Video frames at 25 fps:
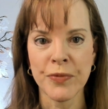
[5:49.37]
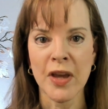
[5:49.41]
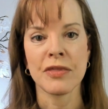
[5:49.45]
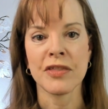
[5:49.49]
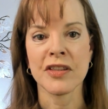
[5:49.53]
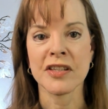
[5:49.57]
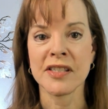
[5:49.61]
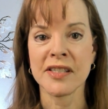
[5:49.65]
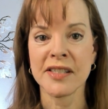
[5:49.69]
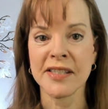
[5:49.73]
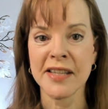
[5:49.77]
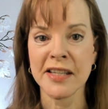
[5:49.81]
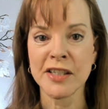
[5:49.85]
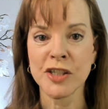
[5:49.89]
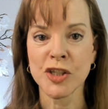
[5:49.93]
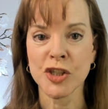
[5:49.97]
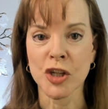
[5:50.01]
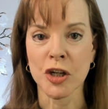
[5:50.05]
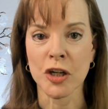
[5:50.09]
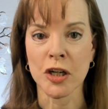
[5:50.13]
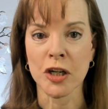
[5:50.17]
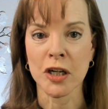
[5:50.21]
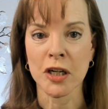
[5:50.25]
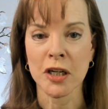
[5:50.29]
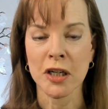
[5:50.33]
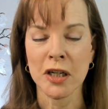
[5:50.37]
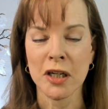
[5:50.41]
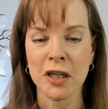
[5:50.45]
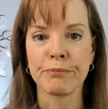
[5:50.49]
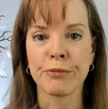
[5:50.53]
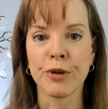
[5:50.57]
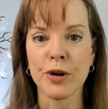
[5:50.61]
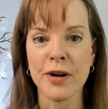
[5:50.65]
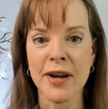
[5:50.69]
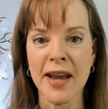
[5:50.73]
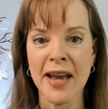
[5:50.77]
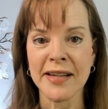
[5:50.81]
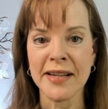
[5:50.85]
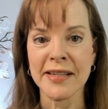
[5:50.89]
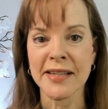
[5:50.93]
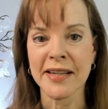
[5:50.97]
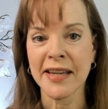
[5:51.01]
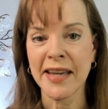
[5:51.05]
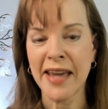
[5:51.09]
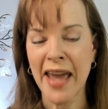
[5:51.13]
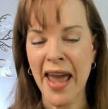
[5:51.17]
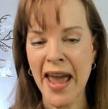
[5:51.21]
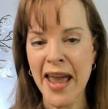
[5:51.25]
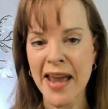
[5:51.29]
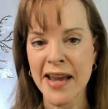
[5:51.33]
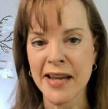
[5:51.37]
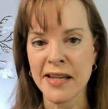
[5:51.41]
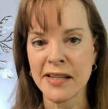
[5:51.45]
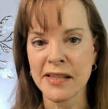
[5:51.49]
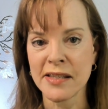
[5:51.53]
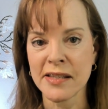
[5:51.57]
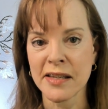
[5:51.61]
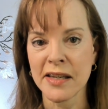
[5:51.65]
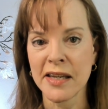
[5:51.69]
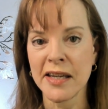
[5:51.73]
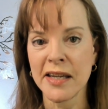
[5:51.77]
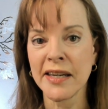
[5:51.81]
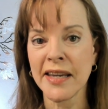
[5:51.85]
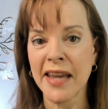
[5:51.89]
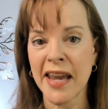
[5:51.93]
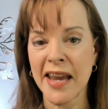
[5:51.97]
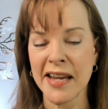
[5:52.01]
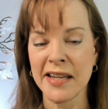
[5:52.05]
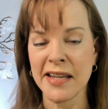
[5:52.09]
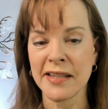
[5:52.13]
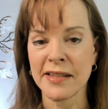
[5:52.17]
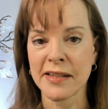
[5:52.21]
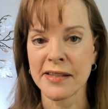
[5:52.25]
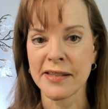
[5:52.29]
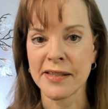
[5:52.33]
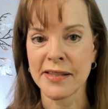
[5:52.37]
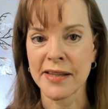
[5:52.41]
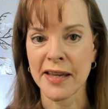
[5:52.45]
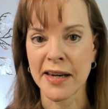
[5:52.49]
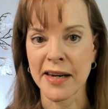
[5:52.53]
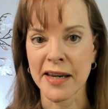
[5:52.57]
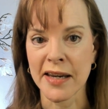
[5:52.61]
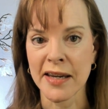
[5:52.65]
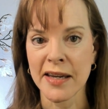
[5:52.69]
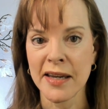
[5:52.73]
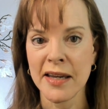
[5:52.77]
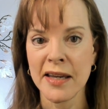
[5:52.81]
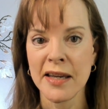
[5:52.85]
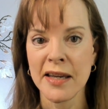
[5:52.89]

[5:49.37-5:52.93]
the Sitzer-Burnett case in Kansas City.